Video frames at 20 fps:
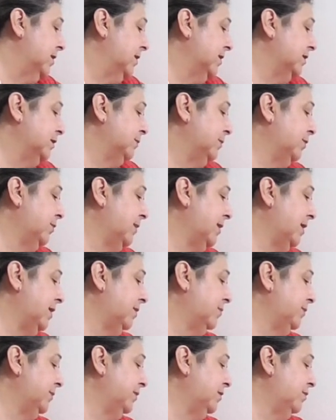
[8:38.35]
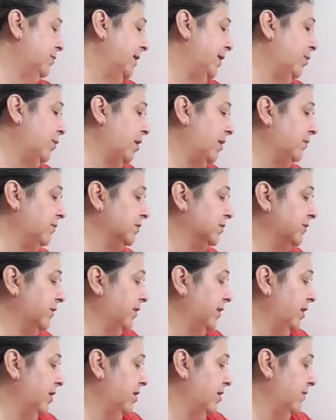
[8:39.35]
It's been a while. We don't make waffles
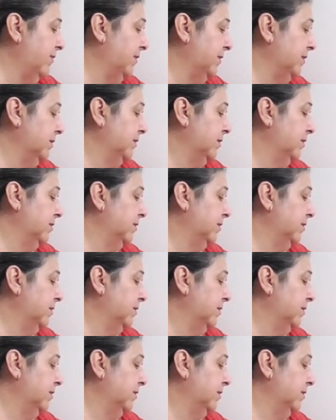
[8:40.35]
very often.